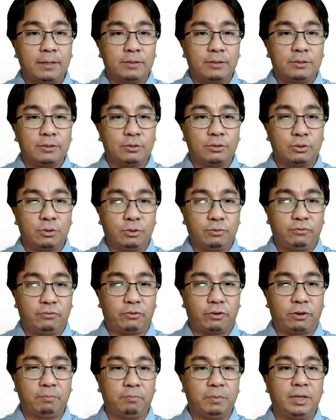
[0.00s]
So
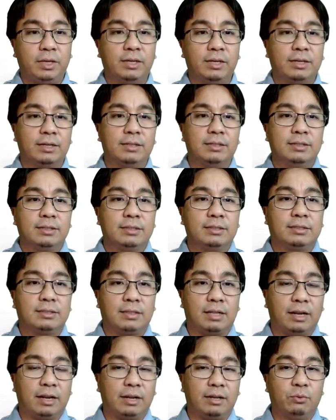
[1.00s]
from here,
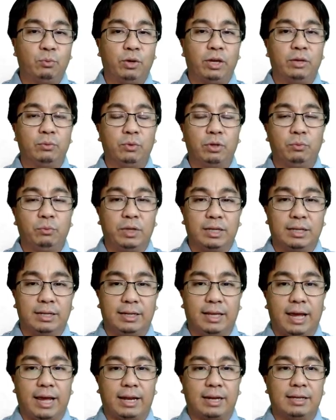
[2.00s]
straight away, we will
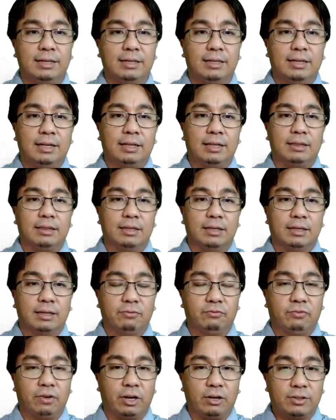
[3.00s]
get
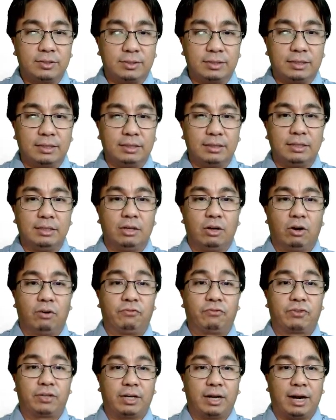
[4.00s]
the velocity
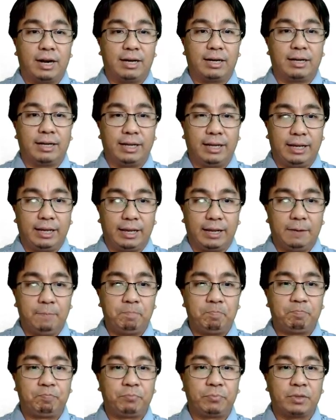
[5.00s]
of car A,
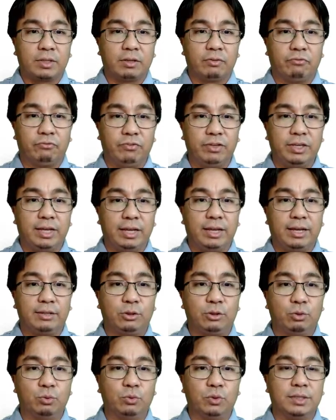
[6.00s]

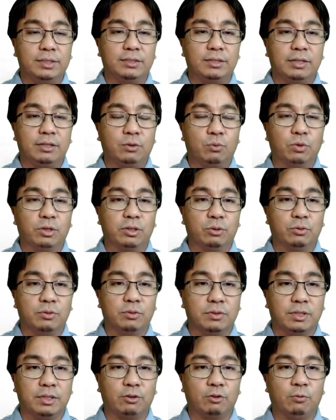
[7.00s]
VA2 is equal to
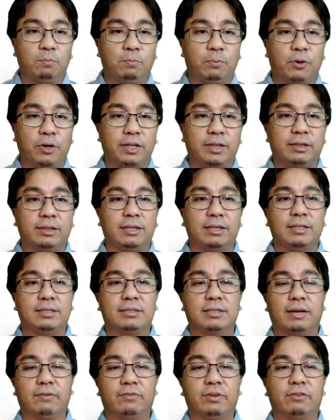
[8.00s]

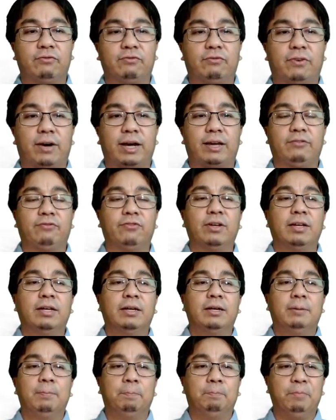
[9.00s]
0.375
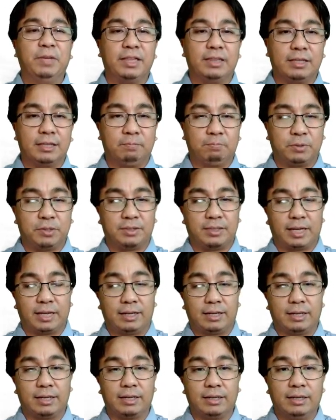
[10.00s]
meter per
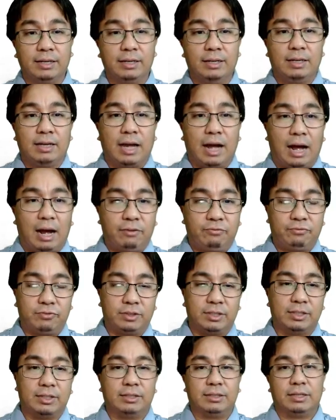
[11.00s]
second
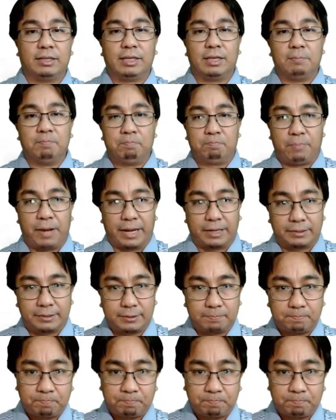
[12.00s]
after the impact.